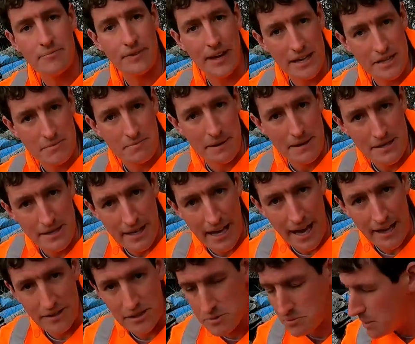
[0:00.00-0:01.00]
That's basically
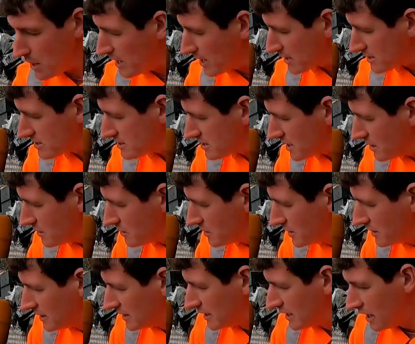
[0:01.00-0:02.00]
how this works. So
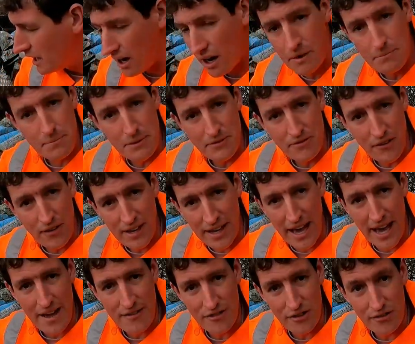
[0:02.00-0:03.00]
I'd be very
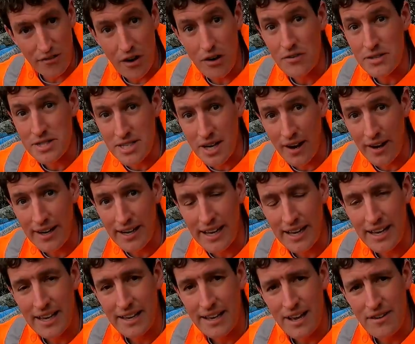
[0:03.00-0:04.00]
careful of over
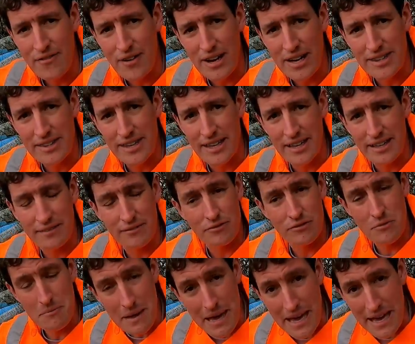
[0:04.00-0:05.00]
tightening. If anything,
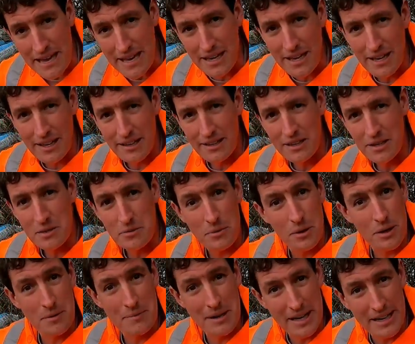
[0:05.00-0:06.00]
for me, you'd
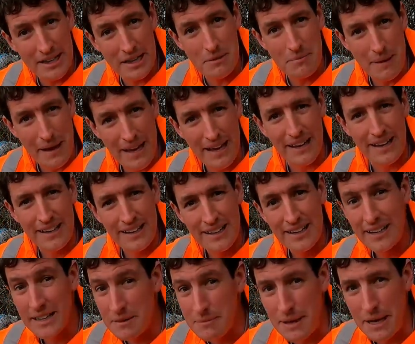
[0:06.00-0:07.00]
want them a little bit
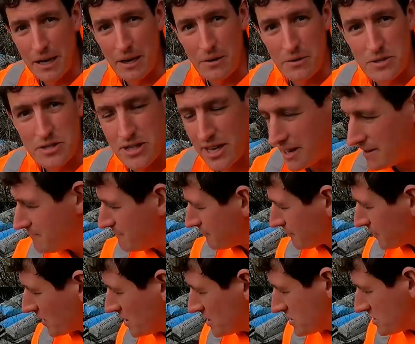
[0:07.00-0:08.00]
looser,
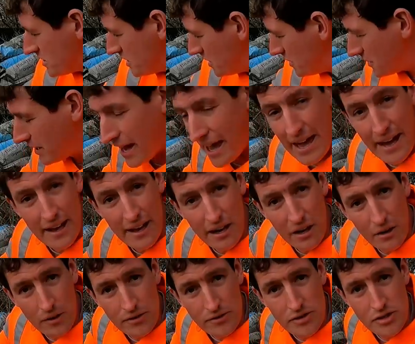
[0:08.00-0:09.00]
because you get a
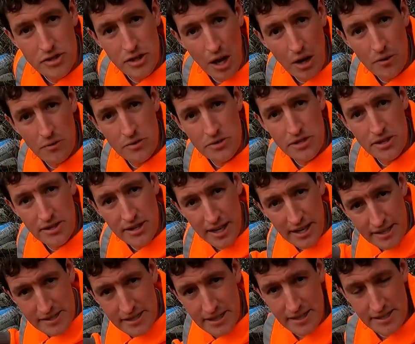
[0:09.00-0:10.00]
lot of stones and
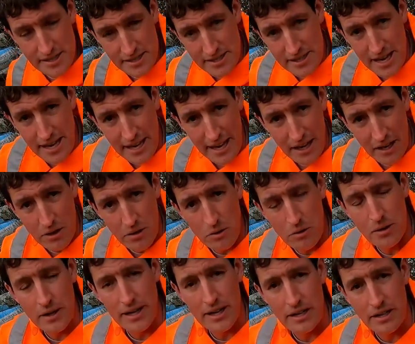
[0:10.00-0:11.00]
things, as I say, get
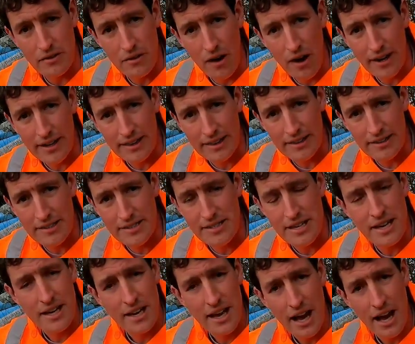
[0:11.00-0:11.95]
caught in your idlers.